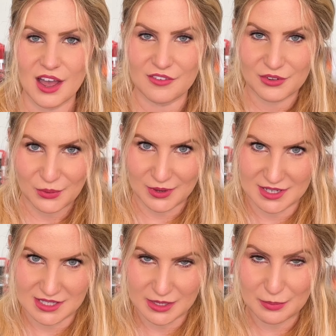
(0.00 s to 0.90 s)
Of
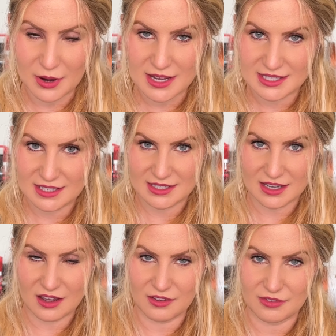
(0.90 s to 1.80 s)
course, the process
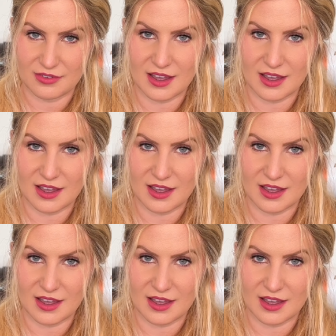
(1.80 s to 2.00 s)
of